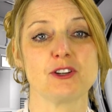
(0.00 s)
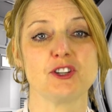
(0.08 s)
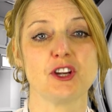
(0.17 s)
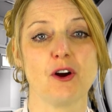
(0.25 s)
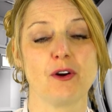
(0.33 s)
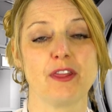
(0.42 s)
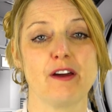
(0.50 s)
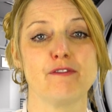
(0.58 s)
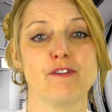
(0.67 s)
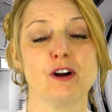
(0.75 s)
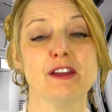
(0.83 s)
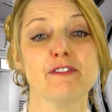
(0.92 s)
showed that
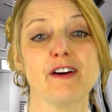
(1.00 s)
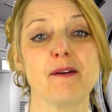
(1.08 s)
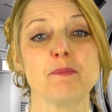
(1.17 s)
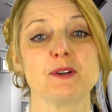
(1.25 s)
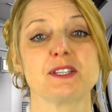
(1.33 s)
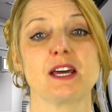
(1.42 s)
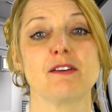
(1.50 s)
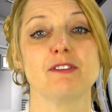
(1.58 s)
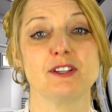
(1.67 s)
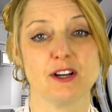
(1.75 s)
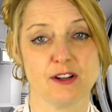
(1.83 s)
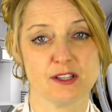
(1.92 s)
45% of
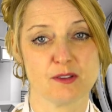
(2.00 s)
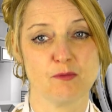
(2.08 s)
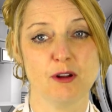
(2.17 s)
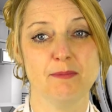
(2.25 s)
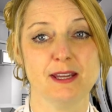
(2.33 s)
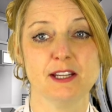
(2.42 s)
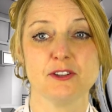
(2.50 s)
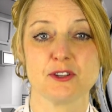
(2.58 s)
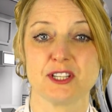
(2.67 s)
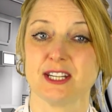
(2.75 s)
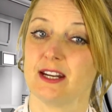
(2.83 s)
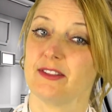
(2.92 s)
adults would be
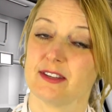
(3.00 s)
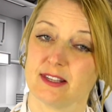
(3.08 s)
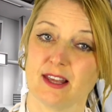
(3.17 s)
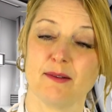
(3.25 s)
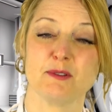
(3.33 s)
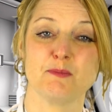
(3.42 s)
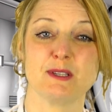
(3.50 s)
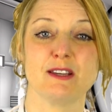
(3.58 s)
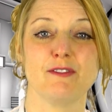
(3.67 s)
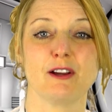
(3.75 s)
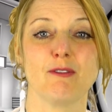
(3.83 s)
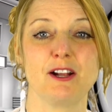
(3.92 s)
interested in this
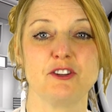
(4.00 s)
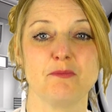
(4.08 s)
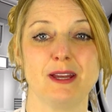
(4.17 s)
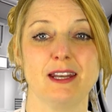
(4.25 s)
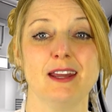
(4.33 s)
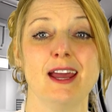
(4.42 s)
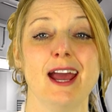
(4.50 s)
lab-specific regimen,